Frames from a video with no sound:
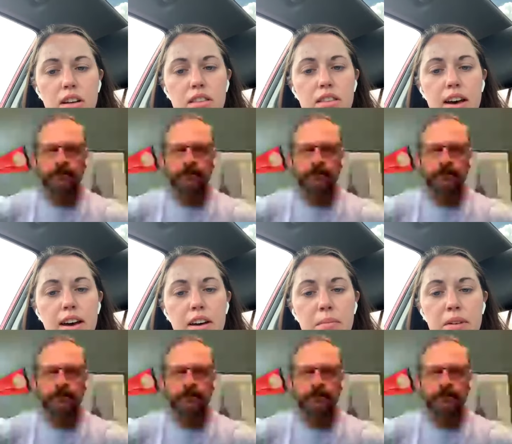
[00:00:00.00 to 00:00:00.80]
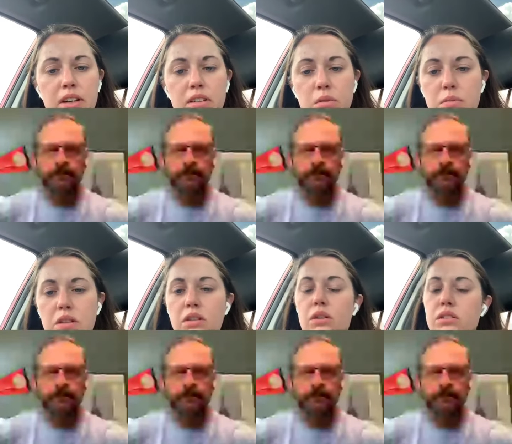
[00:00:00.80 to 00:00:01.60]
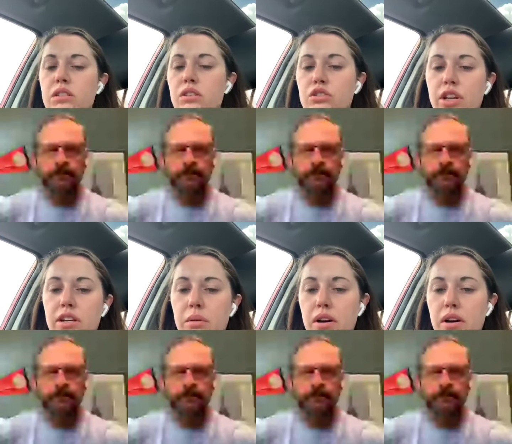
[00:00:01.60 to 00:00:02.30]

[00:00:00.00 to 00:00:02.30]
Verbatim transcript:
Speaker 1: he thought that McKeldin would be